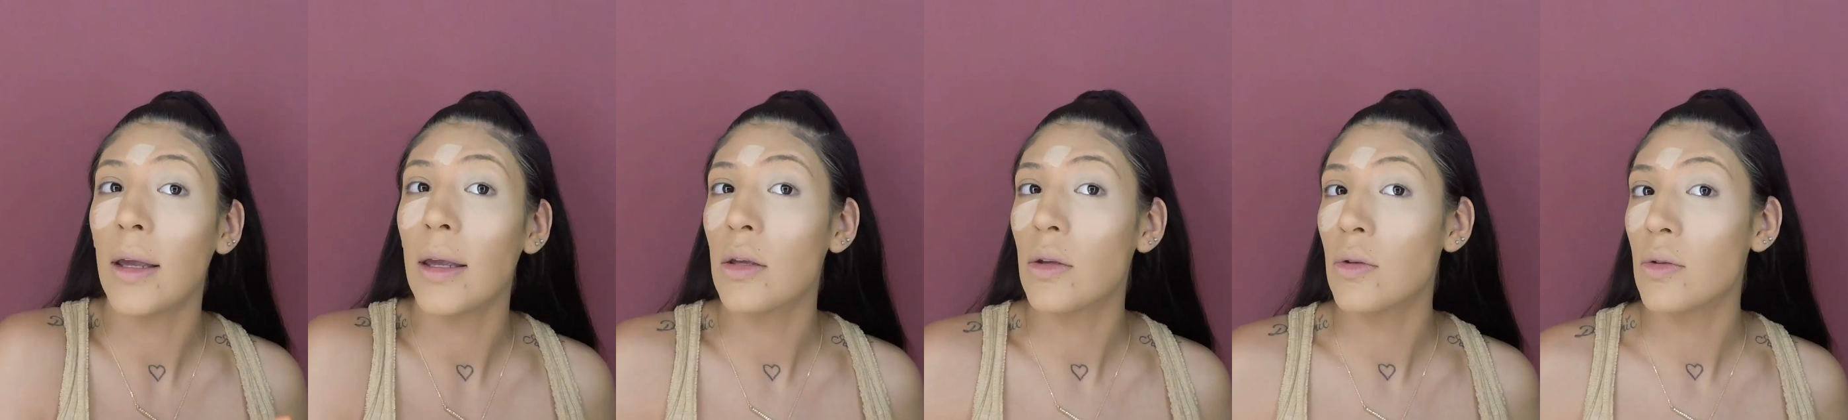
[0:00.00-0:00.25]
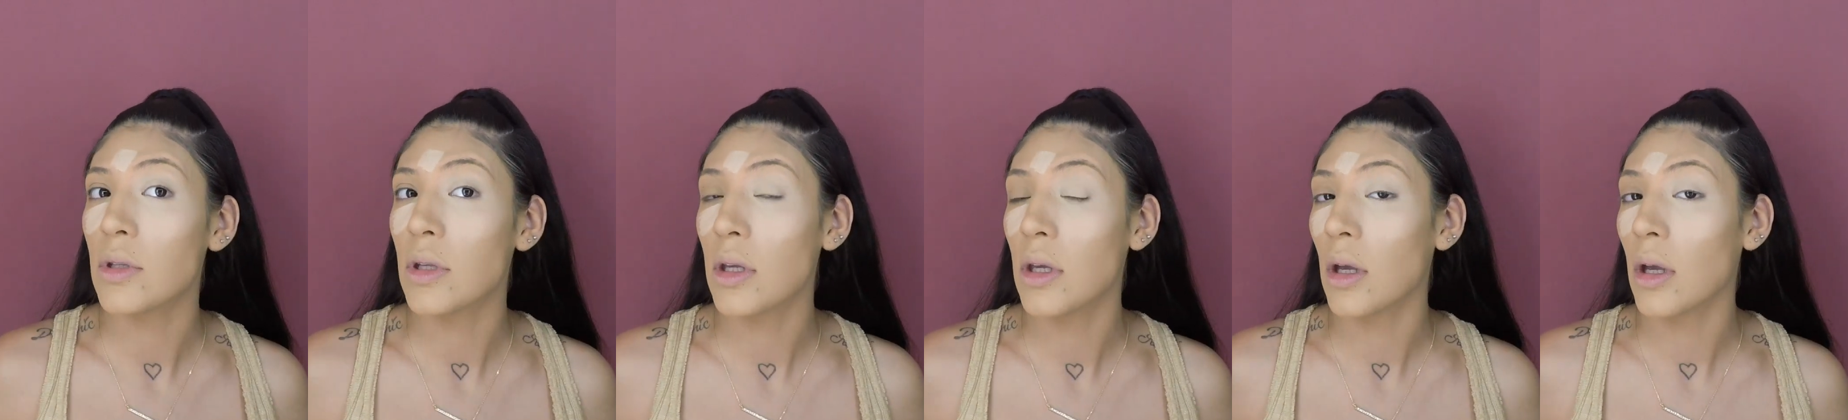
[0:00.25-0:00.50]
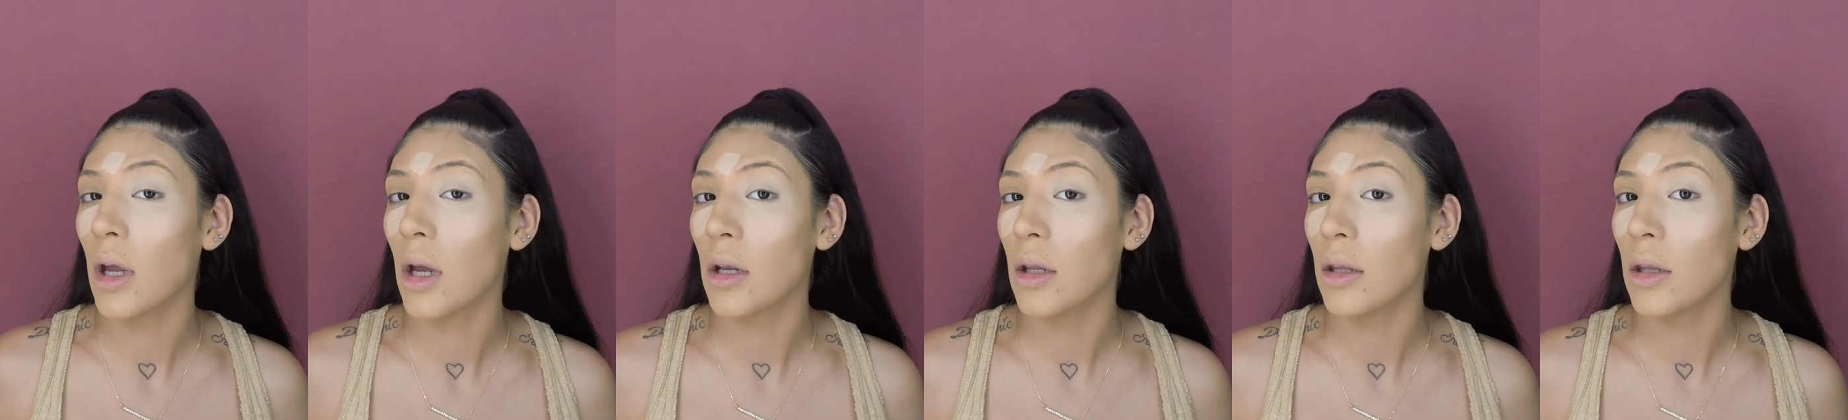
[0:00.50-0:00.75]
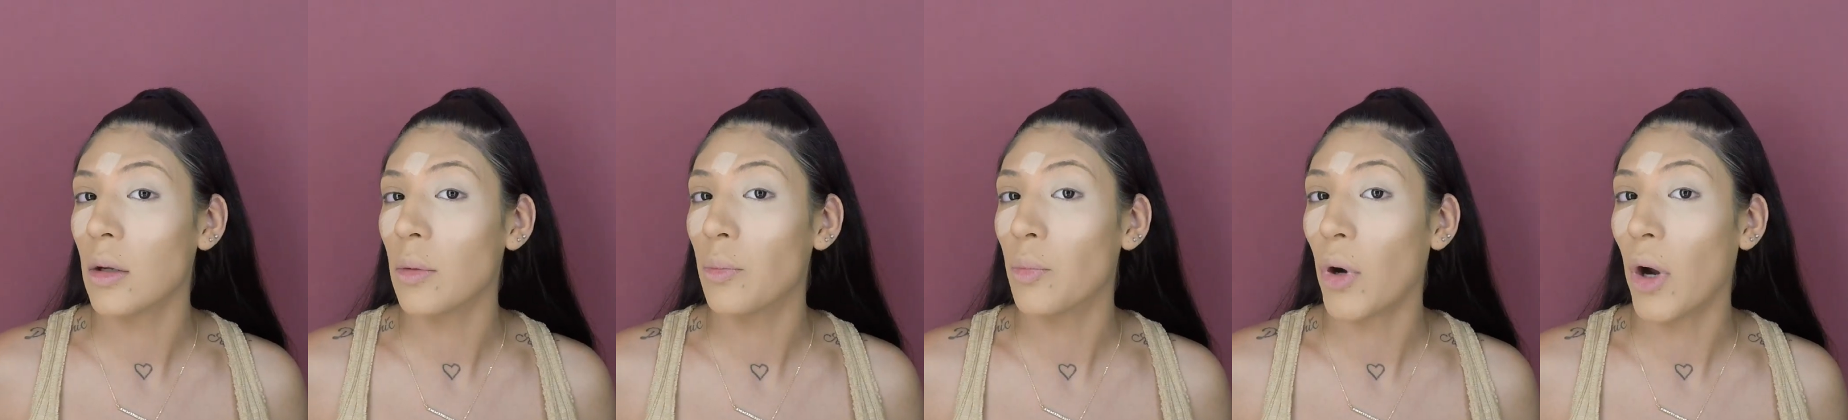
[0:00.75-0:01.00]
You see it kind of
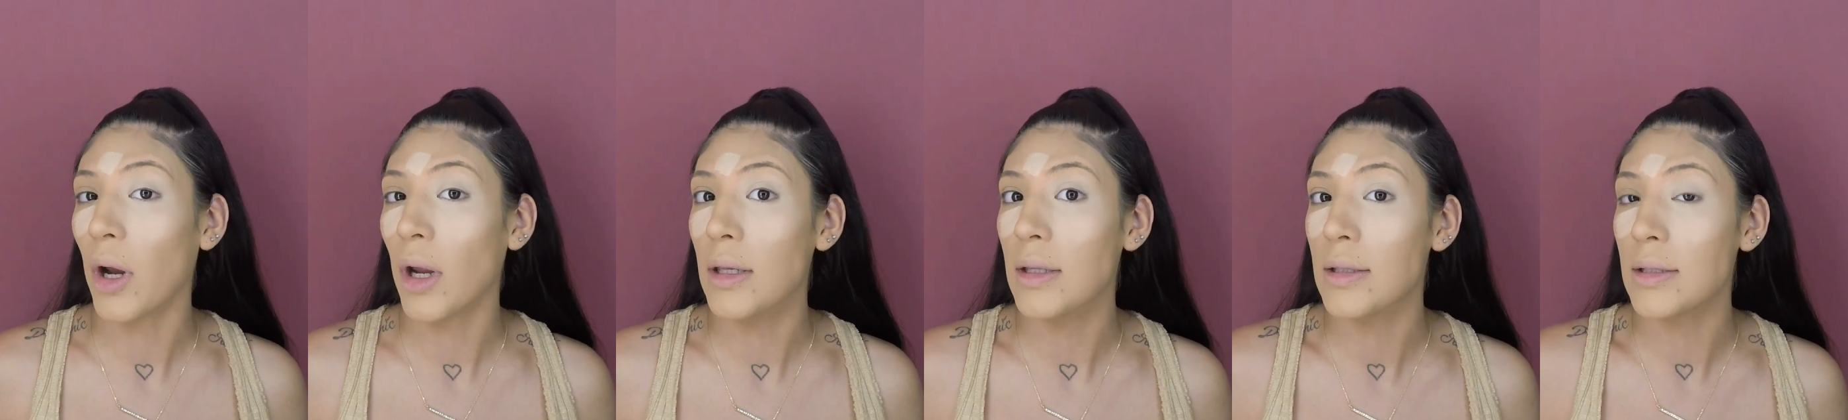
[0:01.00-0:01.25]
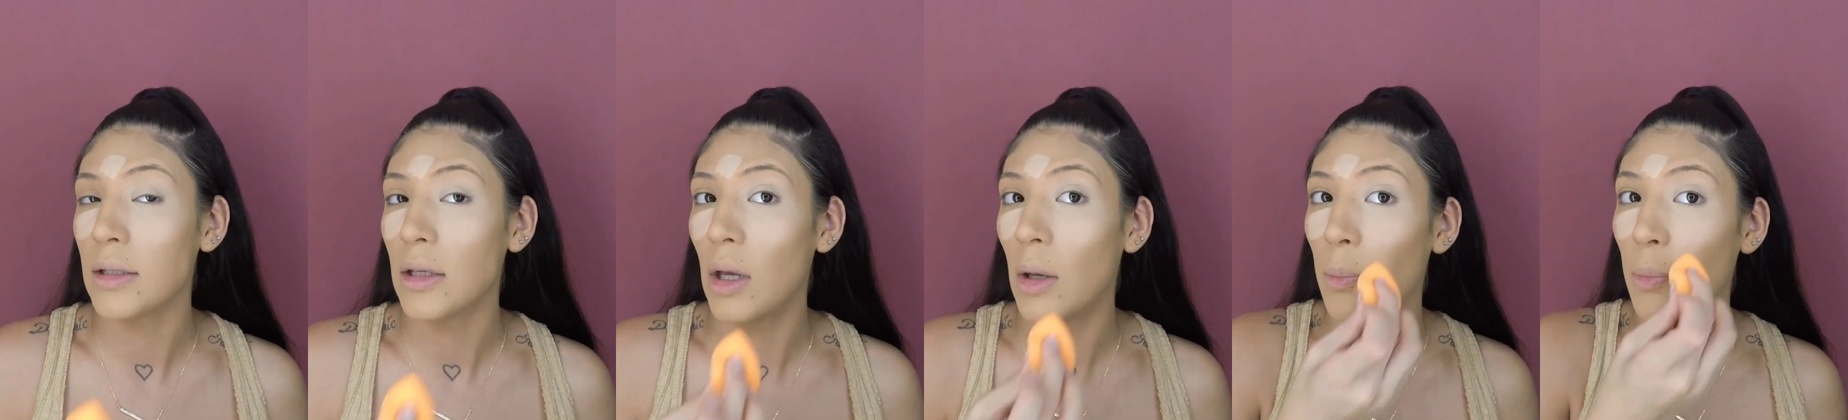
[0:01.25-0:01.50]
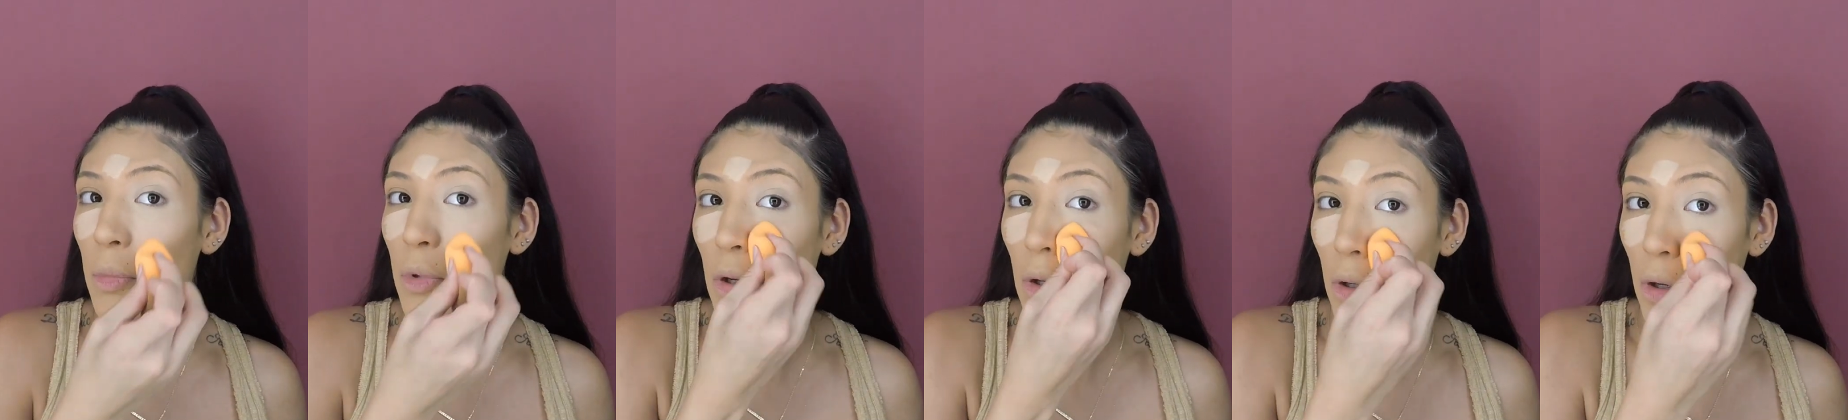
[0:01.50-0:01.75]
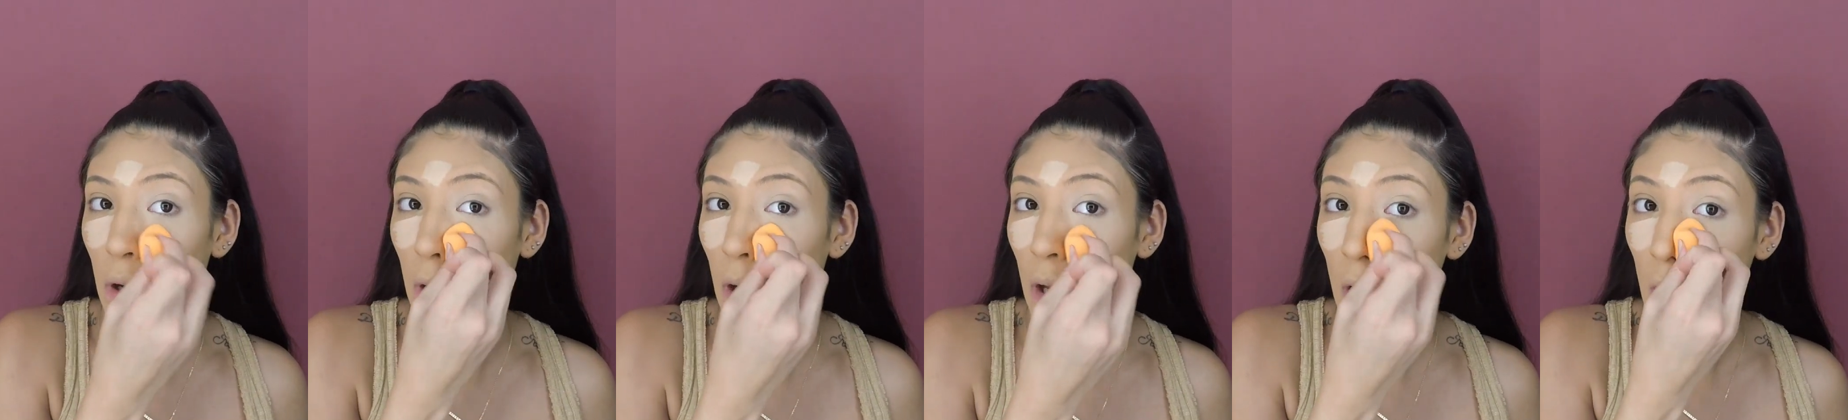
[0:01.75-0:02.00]
like brightens up
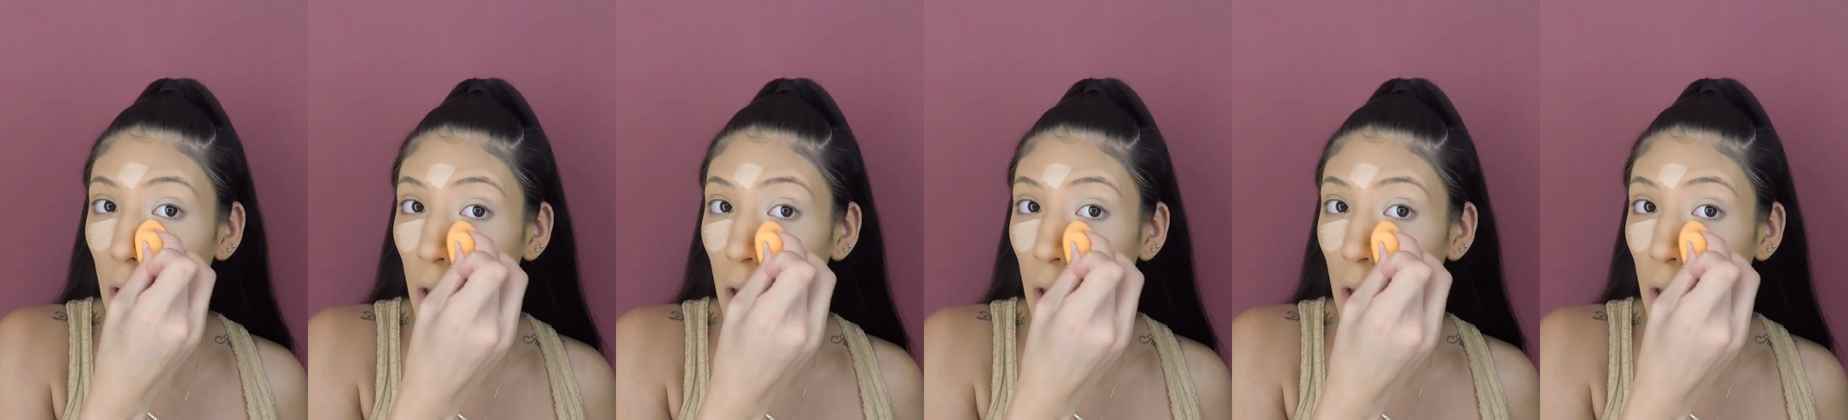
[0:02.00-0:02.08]
your